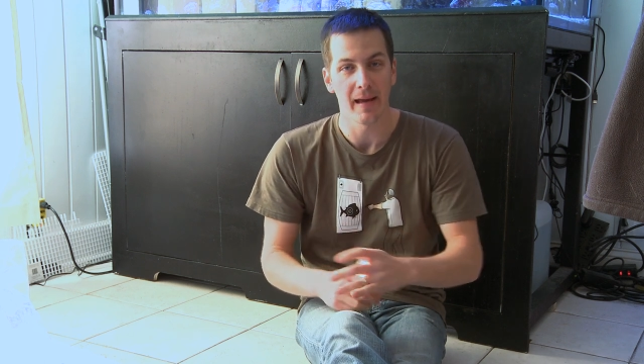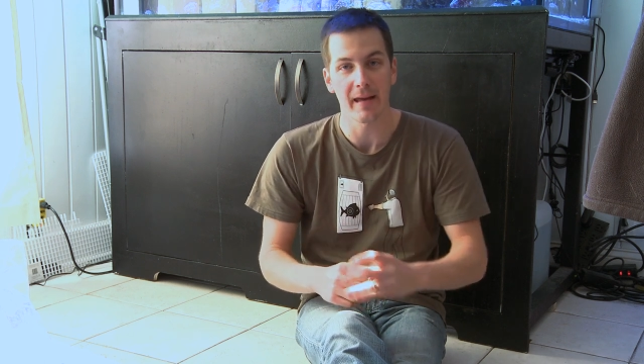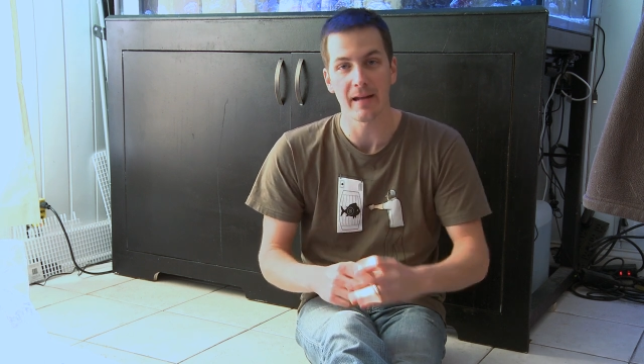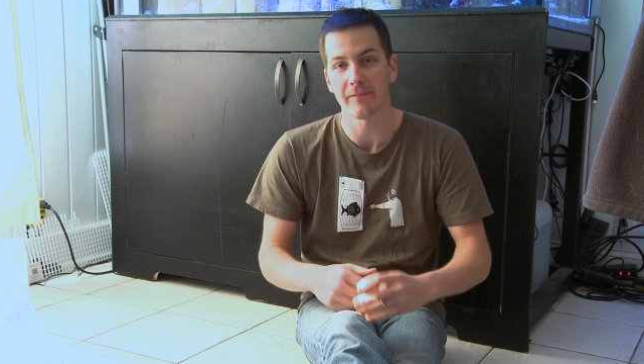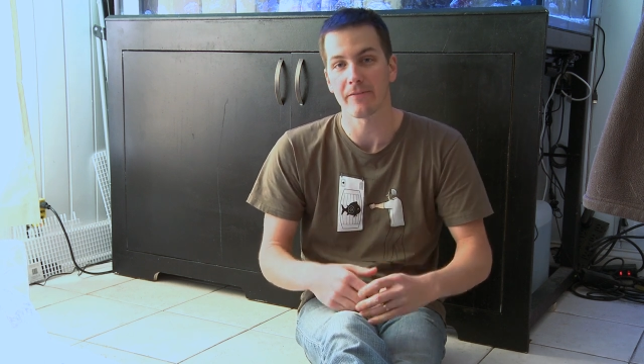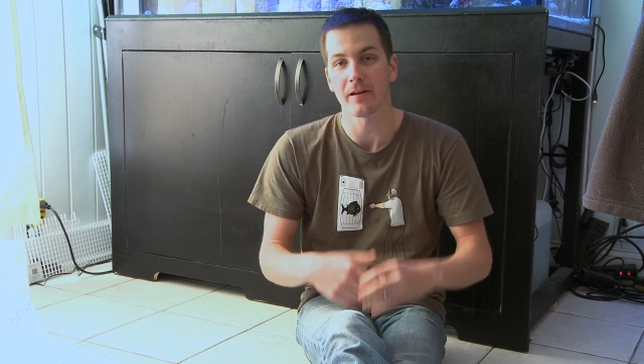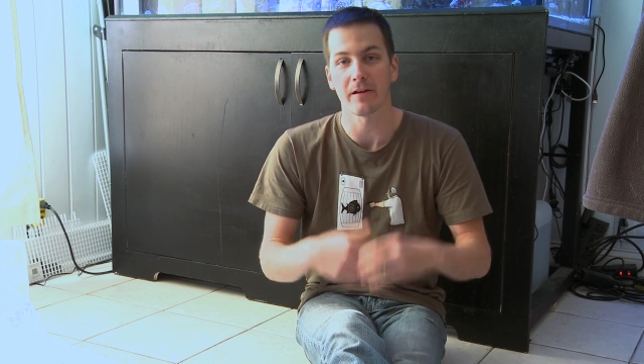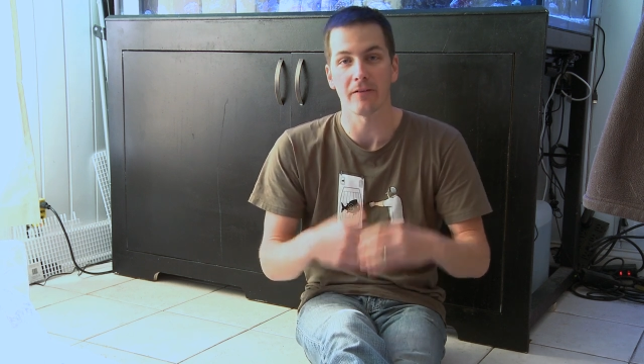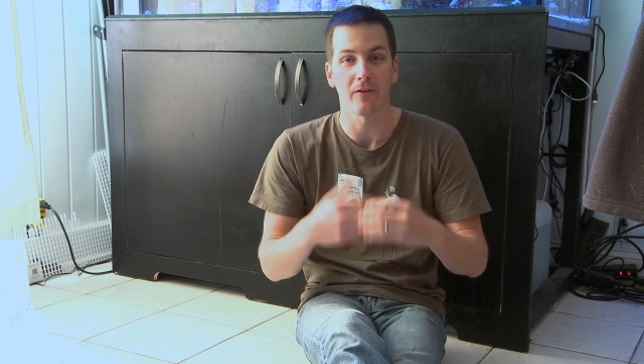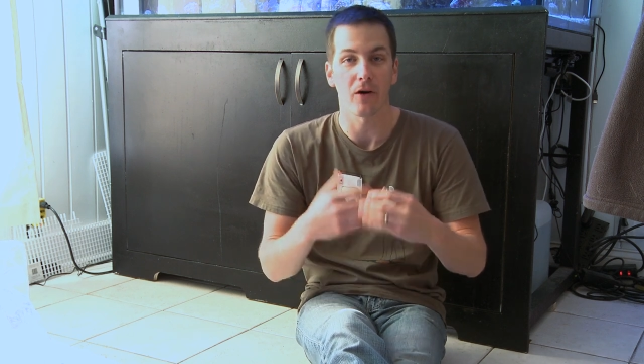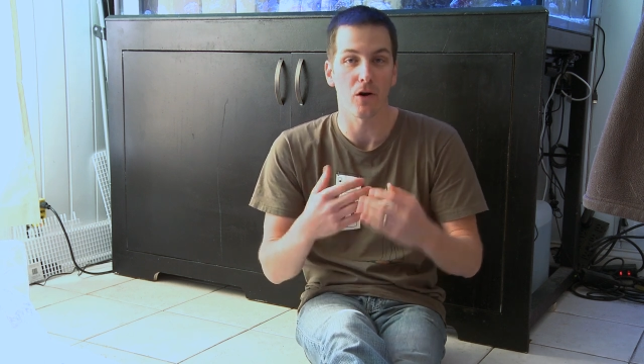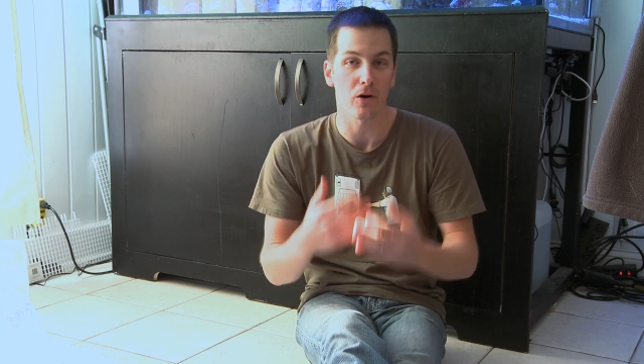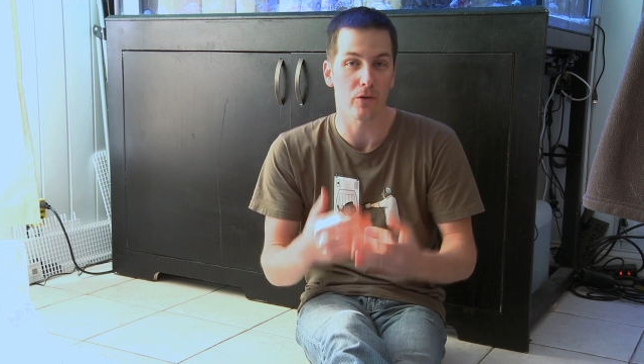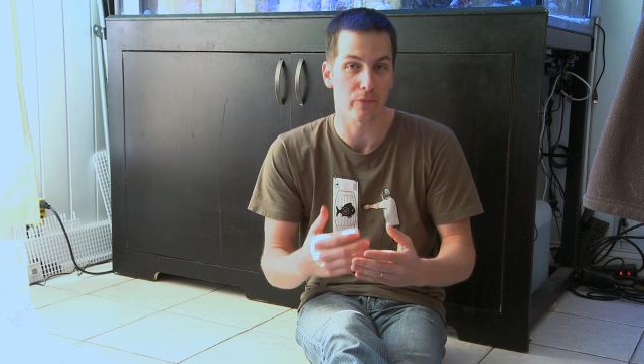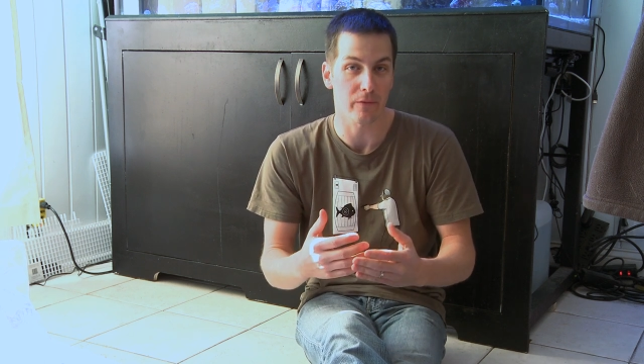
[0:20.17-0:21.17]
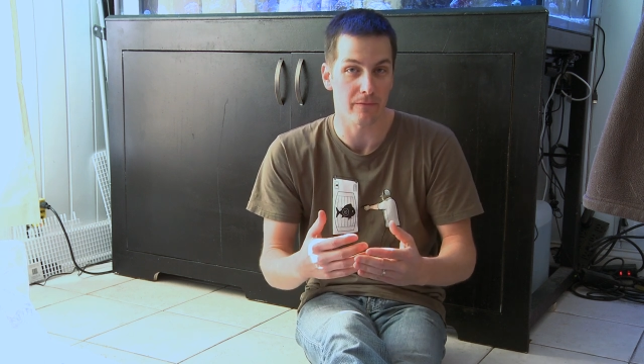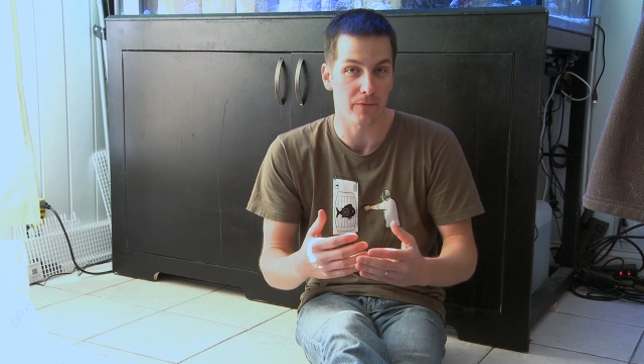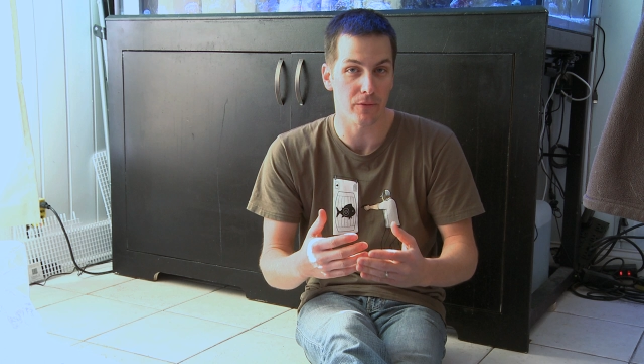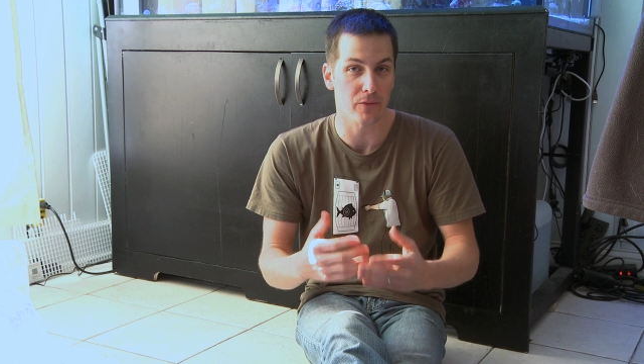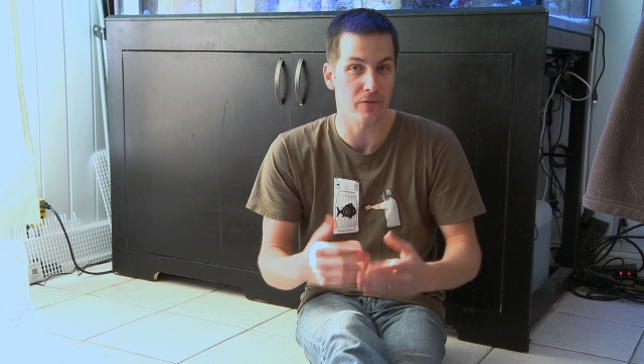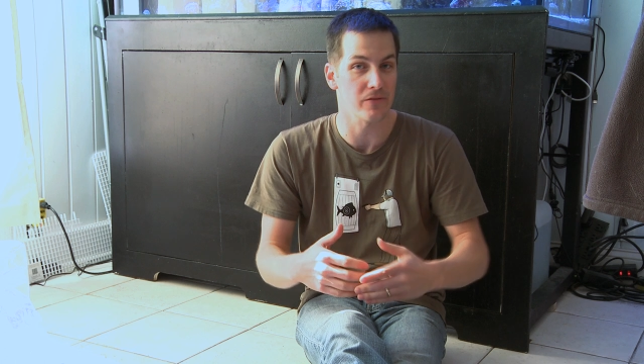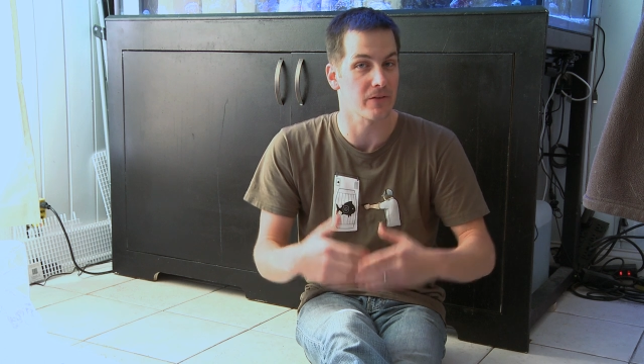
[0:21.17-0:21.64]
And if you have hardwood
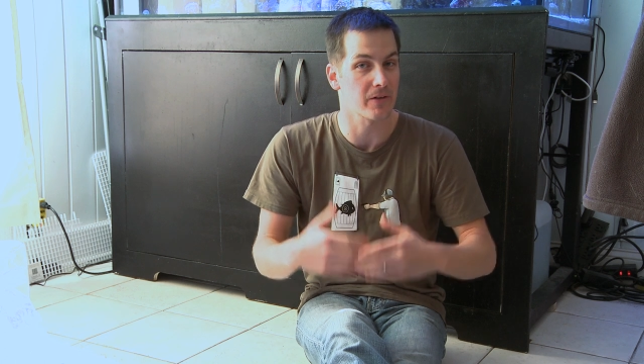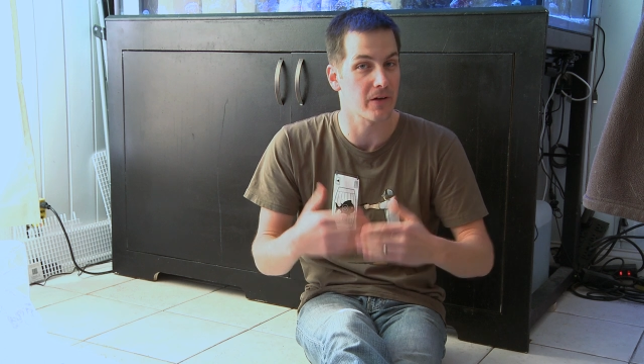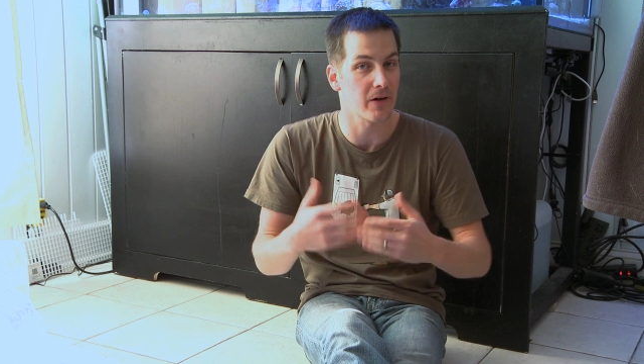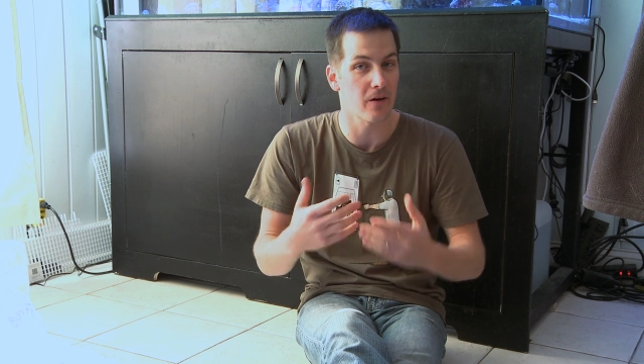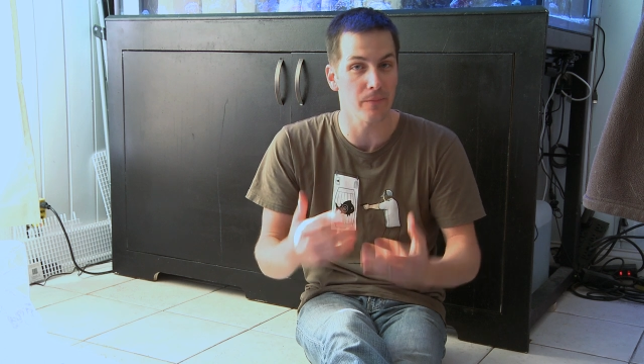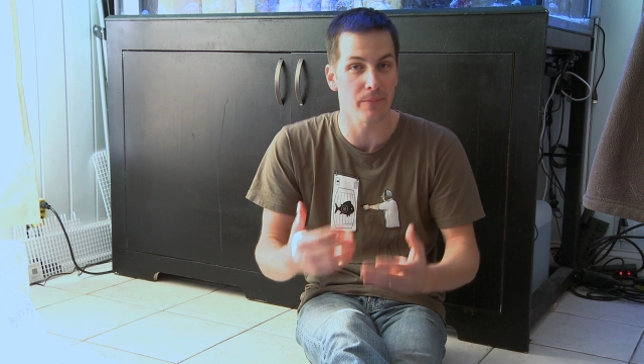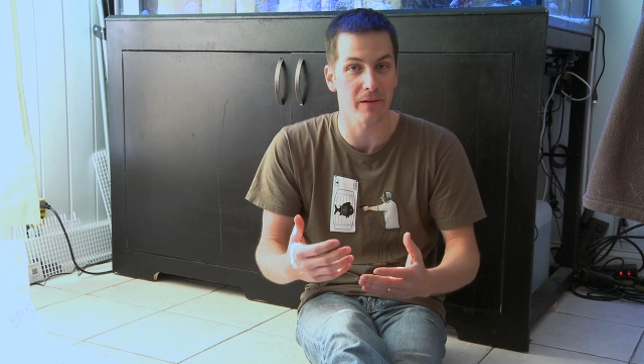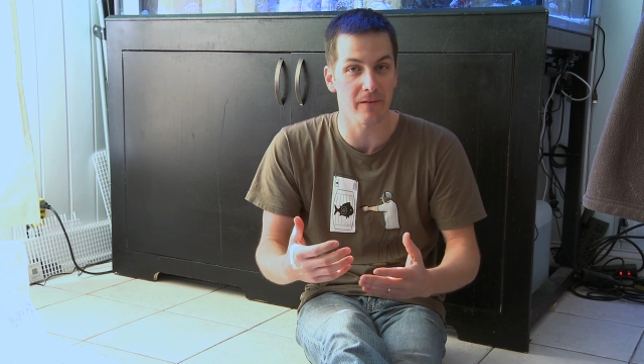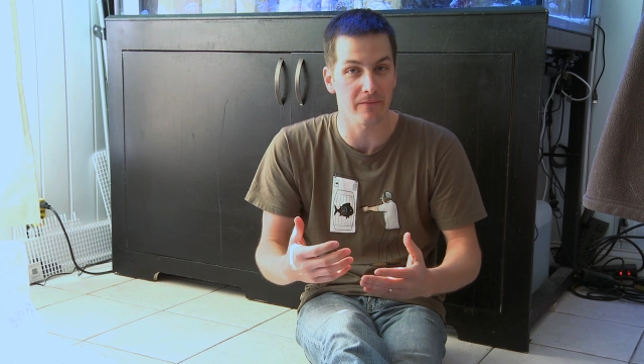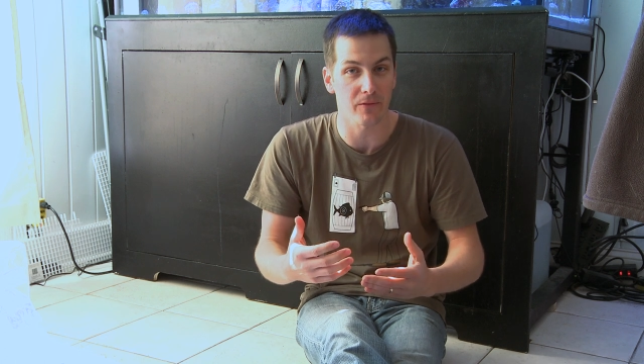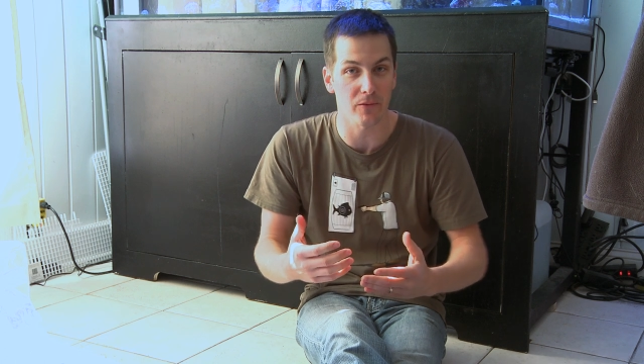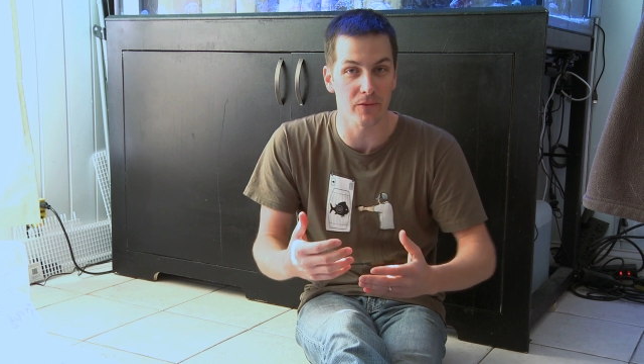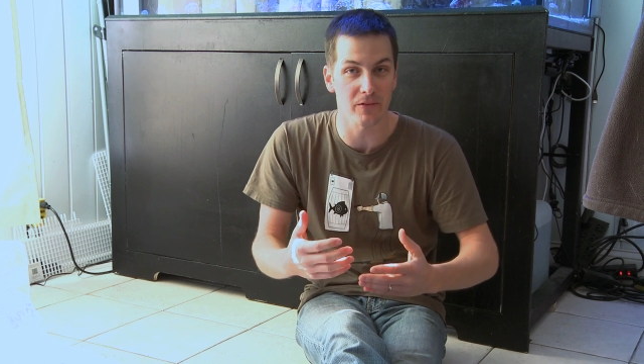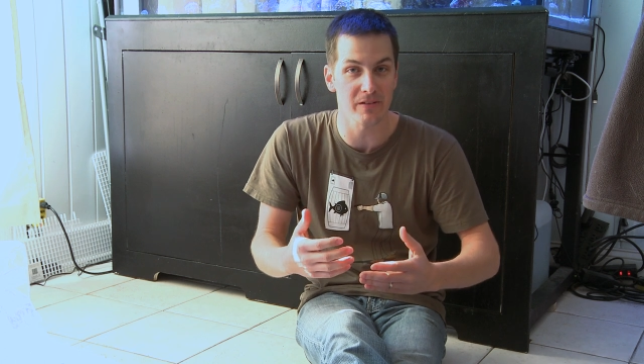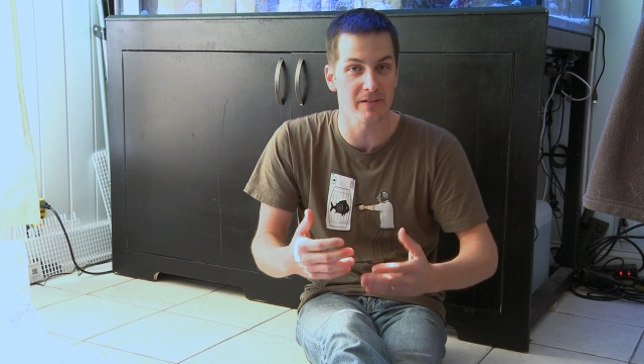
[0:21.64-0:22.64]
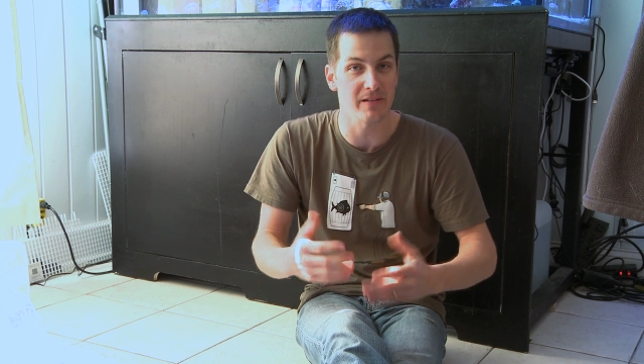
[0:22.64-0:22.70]
floors or carpeted floors